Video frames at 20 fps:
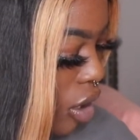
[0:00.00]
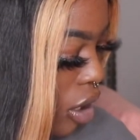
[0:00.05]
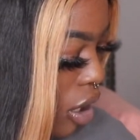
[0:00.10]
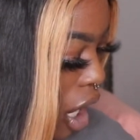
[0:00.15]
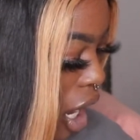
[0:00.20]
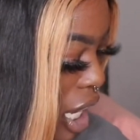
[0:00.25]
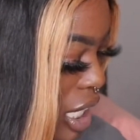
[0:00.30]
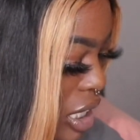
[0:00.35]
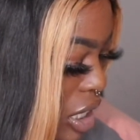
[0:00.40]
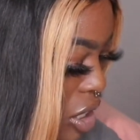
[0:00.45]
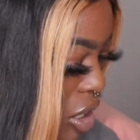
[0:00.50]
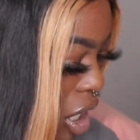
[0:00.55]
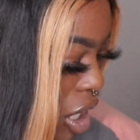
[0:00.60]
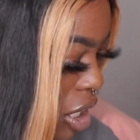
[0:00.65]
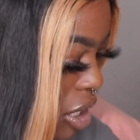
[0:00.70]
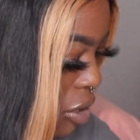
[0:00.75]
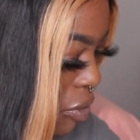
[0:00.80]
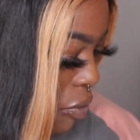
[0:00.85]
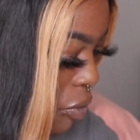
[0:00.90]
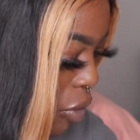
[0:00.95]
I saw
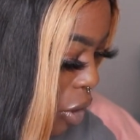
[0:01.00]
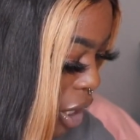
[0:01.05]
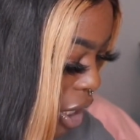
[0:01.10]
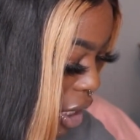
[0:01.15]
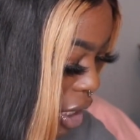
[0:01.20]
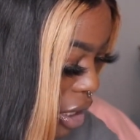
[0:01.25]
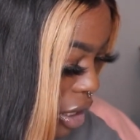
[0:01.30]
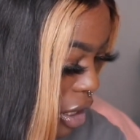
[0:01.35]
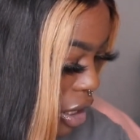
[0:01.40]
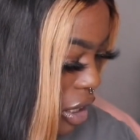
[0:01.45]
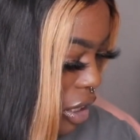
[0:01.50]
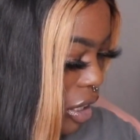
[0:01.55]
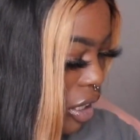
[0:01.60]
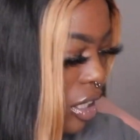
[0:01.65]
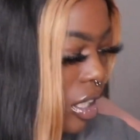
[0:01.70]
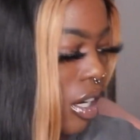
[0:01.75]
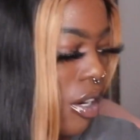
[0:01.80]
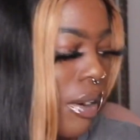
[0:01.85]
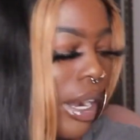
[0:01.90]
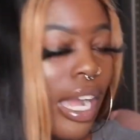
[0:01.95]
the fork in here.
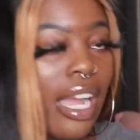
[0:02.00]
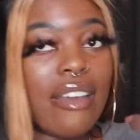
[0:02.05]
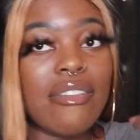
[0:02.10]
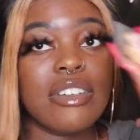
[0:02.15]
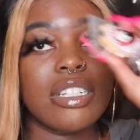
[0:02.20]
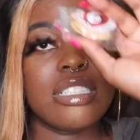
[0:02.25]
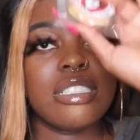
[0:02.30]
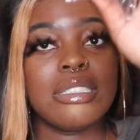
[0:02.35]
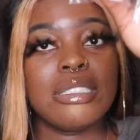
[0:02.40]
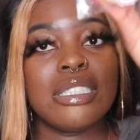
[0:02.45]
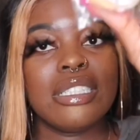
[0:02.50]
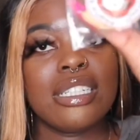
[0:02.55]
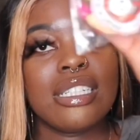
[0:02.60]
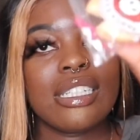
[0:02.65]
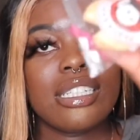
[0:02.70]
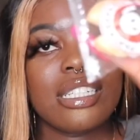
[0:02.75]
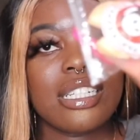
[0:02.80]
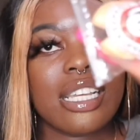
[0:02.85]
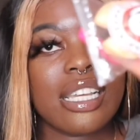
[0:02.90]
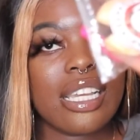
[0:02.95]
Oh, I have a
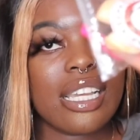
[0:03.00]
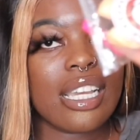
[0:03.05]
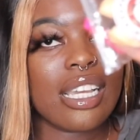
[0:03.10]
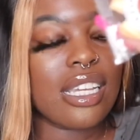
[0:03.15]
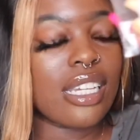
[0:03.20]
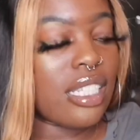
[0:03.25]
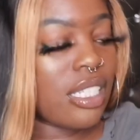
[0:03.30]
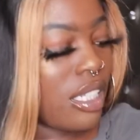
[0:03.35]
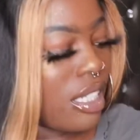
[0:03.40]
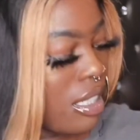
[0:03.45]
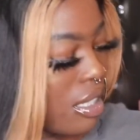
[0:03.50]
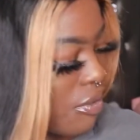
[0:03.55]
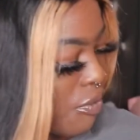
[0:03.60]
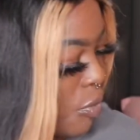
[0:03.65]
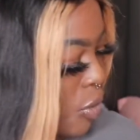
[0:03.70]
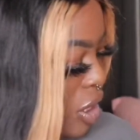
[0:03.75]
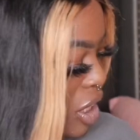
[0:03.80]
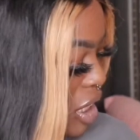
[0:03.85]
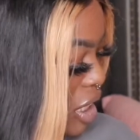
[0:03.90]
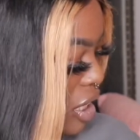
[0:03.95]

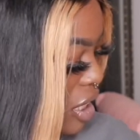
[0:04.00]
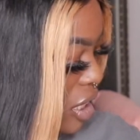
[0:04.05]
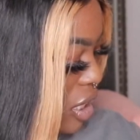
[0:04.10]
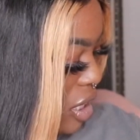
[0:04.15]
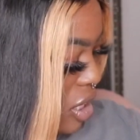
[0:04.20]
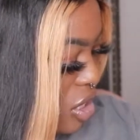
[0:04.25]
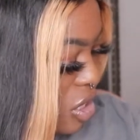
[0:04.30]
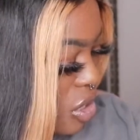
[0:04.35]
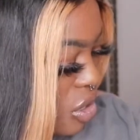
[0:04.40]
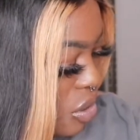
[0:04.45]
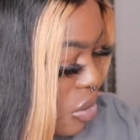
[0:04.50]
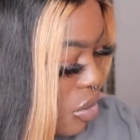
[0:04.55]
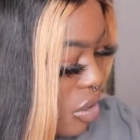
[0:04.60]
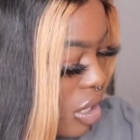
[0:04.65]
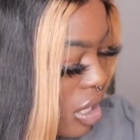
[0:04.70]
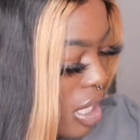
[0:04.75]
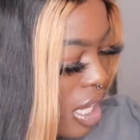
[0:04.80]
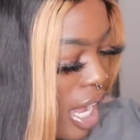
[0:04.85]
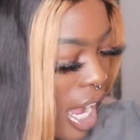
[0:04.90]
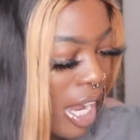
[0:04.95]
fortune cookie too.
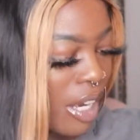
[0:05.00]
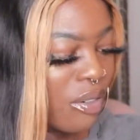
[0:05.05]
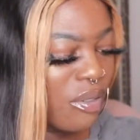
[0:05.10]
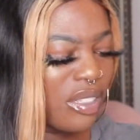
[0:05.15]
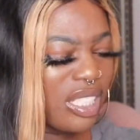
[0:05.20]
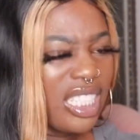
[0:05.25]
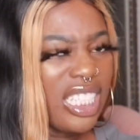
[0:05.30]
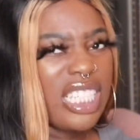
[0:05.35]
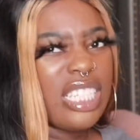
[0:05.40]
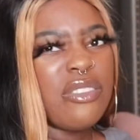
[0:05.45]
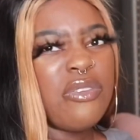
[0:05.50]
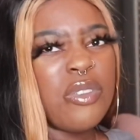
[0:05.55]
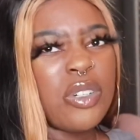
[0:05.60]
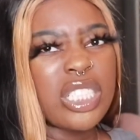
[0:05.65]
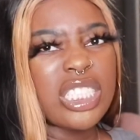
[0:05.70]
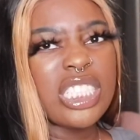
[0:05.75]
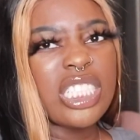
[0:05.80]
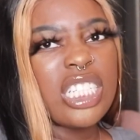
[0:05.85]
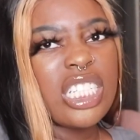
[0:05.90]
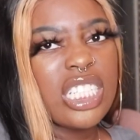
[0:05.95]
I don't really eat
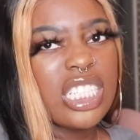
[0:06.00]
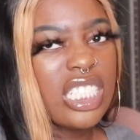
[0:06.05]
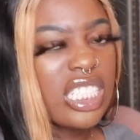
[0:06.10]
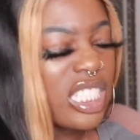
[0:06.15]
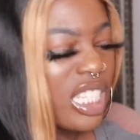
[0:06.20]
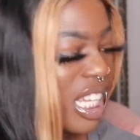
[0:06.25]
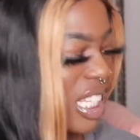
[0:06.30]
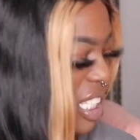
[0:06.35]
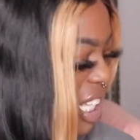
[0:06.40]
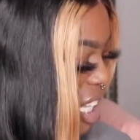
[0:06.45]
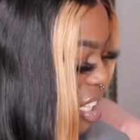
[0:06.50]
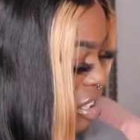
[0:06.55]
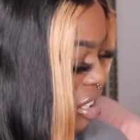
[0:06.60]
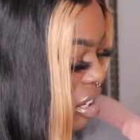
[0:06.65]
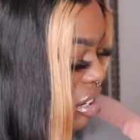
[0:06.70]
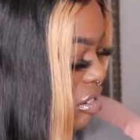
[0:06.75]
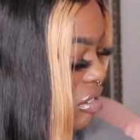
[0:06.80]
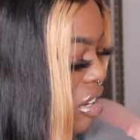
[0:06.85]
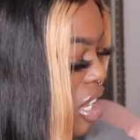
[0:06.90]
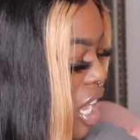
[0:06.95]
fortune cookies like that
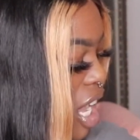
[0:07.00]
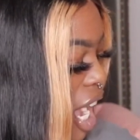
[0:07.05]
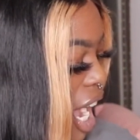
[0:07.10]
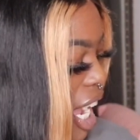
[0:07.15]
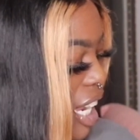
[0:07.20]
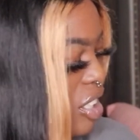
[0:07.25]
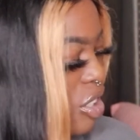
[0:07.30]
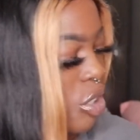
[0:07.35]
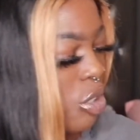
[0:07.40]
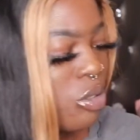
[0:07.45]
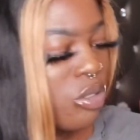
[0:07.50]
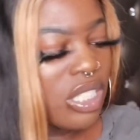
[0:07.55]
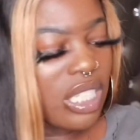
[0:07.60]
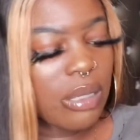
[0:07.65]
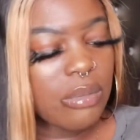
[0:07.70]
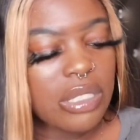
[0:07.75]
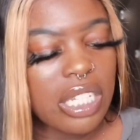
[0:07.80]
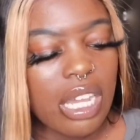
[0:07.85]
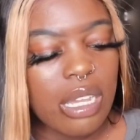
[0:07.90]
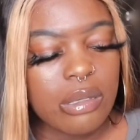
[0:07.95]
though. I do
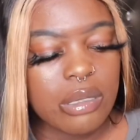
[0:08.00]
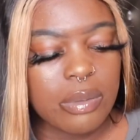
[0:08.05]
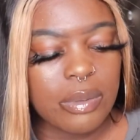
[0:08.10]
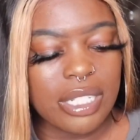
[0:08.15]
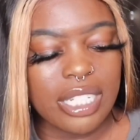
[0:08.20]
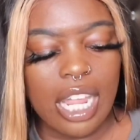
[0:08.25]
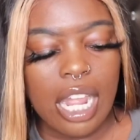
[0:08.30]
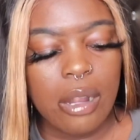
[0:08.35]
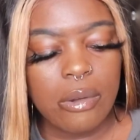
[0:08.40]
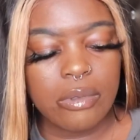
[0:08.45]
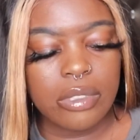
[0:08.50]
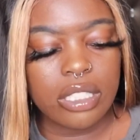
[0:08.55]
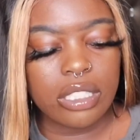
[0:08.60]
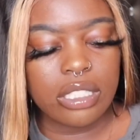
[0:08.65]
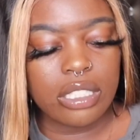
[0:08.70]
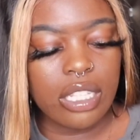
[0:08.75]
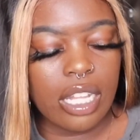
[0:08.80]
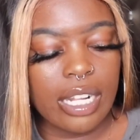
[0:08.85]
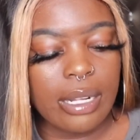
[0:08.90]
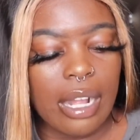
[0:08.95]
sometimes, but not really.
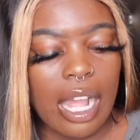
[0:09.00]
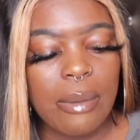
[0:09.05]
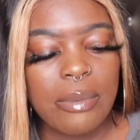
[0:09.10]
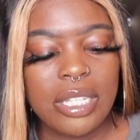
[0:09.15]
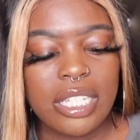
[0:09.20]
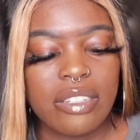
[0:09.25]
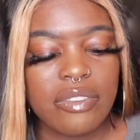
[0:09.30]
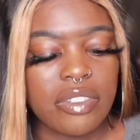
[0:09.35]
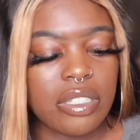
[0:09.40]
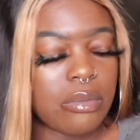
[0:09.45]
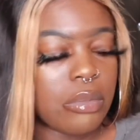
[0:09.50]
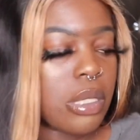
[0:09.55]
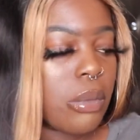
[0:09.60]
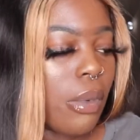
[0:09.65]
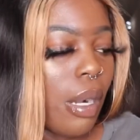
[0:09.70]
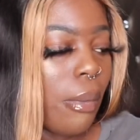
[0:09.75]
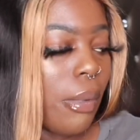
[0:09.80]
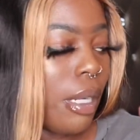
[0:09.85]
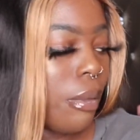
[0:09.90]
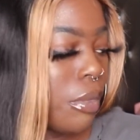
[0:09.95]
Like I be giving them to
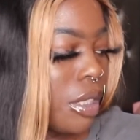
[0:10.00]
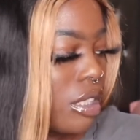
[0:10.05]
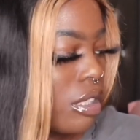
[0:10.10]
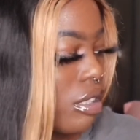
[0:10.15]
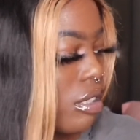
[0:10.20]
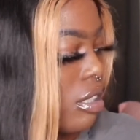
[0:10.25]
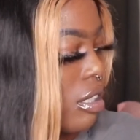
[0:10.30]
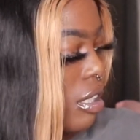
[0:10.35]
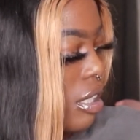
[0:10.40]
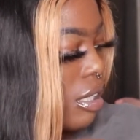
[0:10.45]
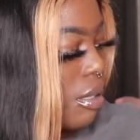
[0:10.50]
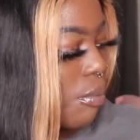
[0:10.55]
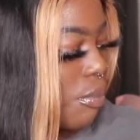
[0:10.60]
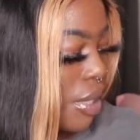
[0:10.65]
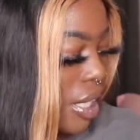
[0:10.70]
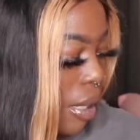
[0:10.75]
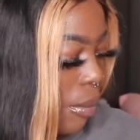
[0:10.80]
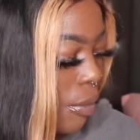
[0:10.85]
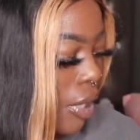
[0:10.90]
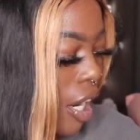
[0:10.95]
my mama
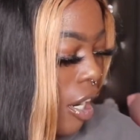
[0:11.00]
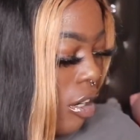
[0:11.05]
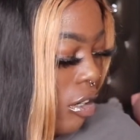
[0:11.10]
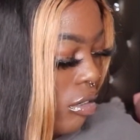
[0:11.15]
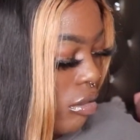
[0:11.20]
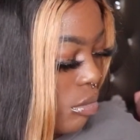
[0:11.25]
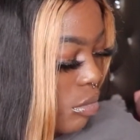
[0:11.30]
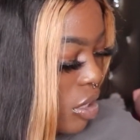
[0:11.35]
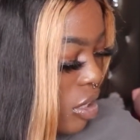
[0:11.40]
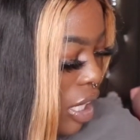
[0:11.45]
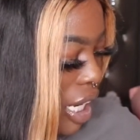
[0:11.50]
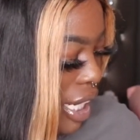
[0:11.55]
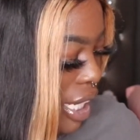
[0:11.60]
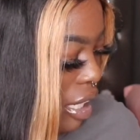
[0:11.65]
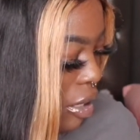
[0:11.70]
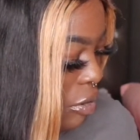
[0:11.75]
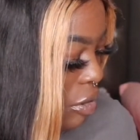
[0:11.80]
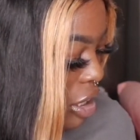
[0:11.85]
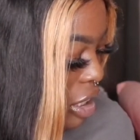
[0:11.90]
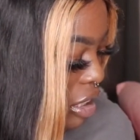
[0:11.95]
but I'm not home, so I
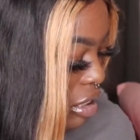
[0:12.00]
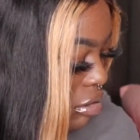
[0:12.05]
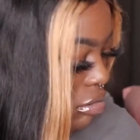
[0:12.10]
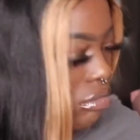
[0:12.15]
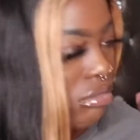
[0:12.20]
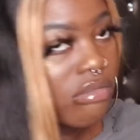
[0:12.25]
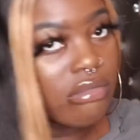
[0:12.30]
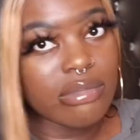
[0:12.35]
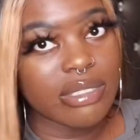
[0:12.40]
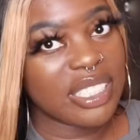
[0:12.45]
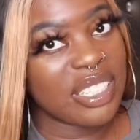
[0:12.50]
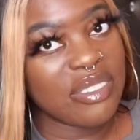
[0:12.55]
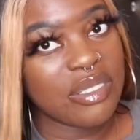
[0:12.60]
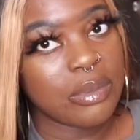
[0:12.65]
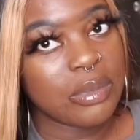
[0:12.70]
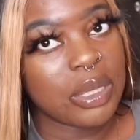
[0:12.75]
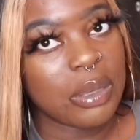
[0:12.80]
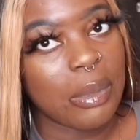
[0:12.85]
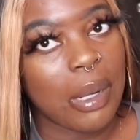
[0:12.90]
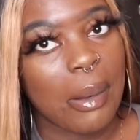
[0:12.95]
can't really give them
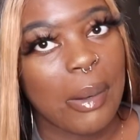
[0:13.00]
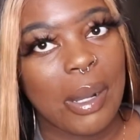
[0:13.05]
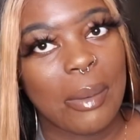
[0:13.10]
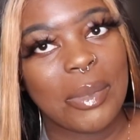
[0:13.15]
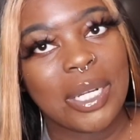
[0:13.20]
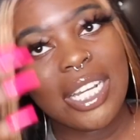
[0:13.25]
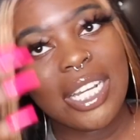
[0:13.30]
to my mama.